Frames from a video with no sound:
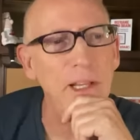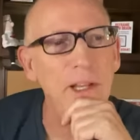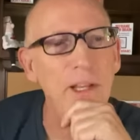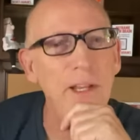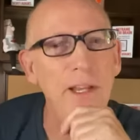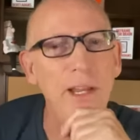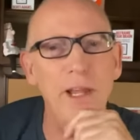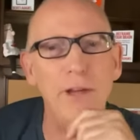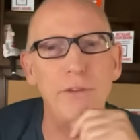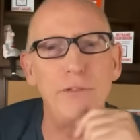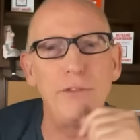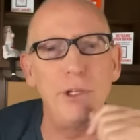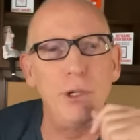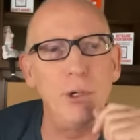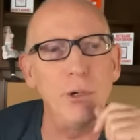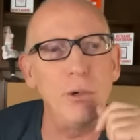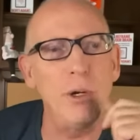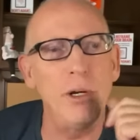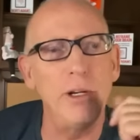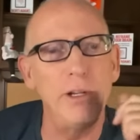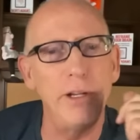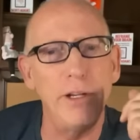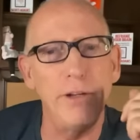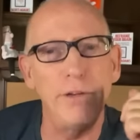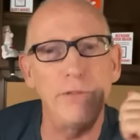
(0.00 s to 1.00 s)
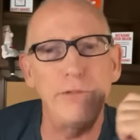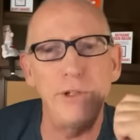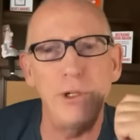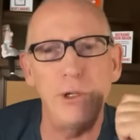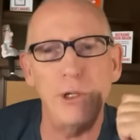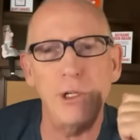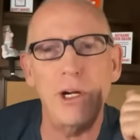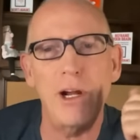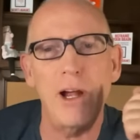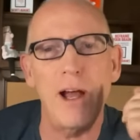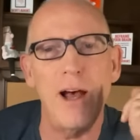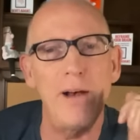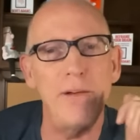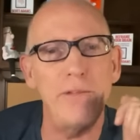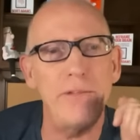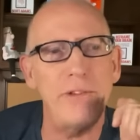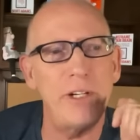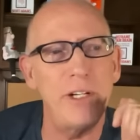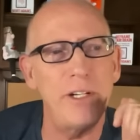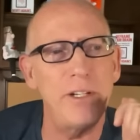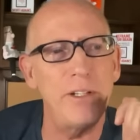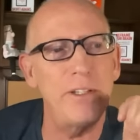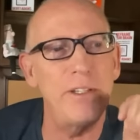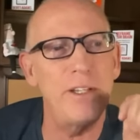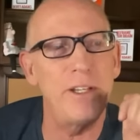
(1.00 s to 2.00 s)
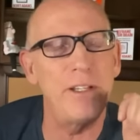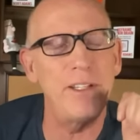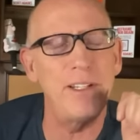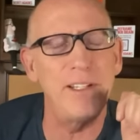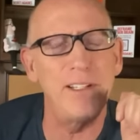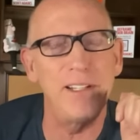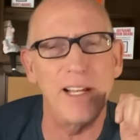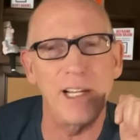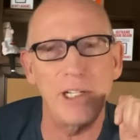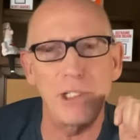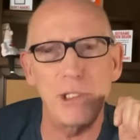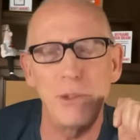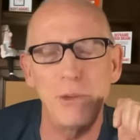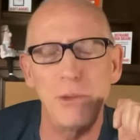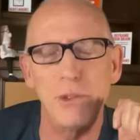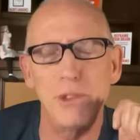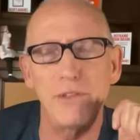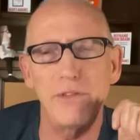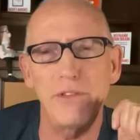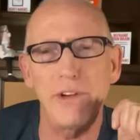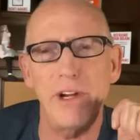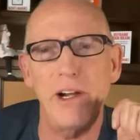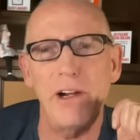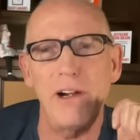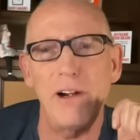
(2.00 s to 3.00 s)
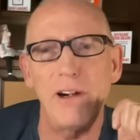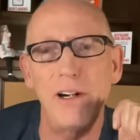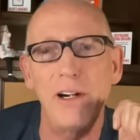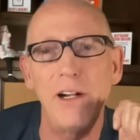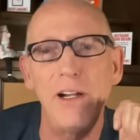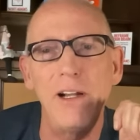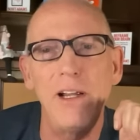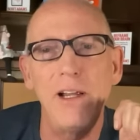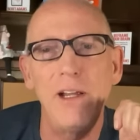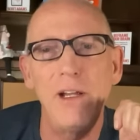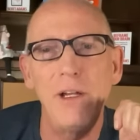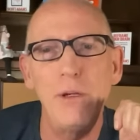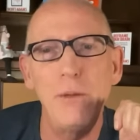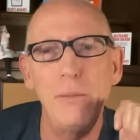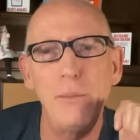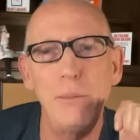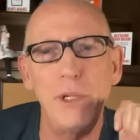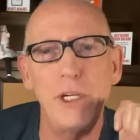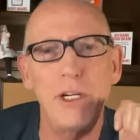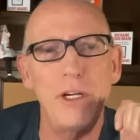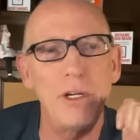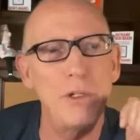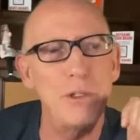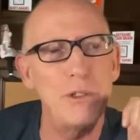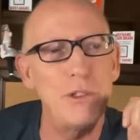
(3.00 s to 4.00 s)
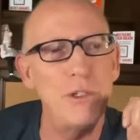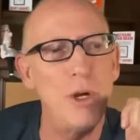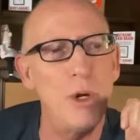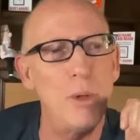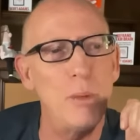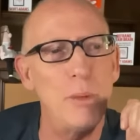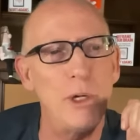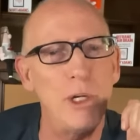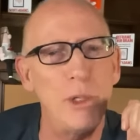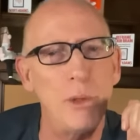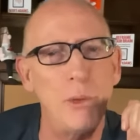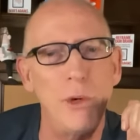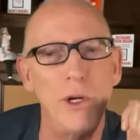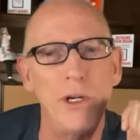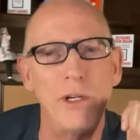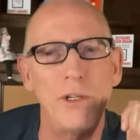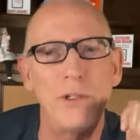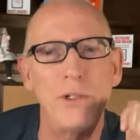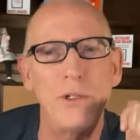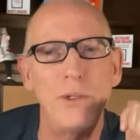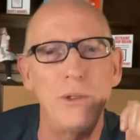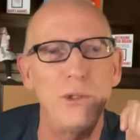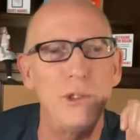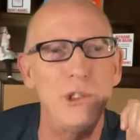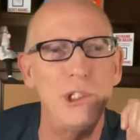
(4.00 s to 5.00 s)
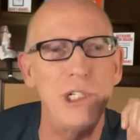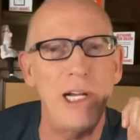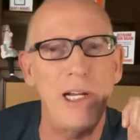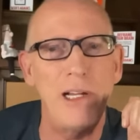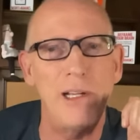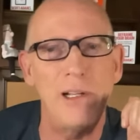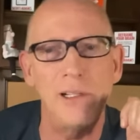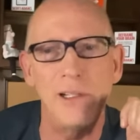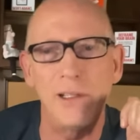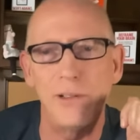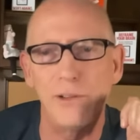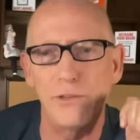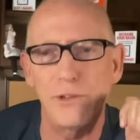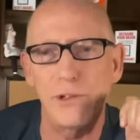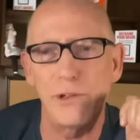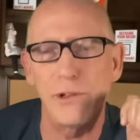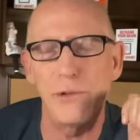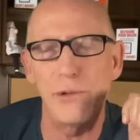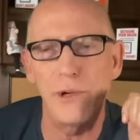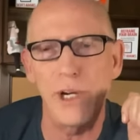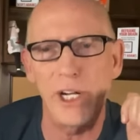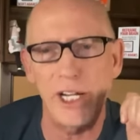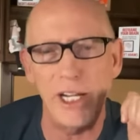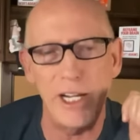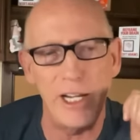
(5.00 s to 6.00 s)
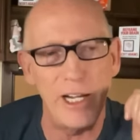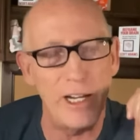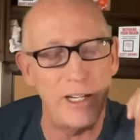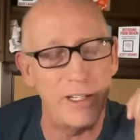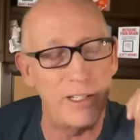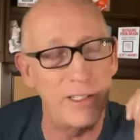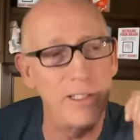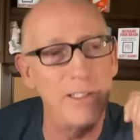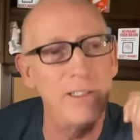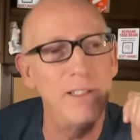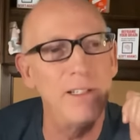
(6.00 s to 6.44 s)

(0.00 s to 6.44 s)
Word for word: if you're confident that the election was fair because nobody went to jail for rigging it,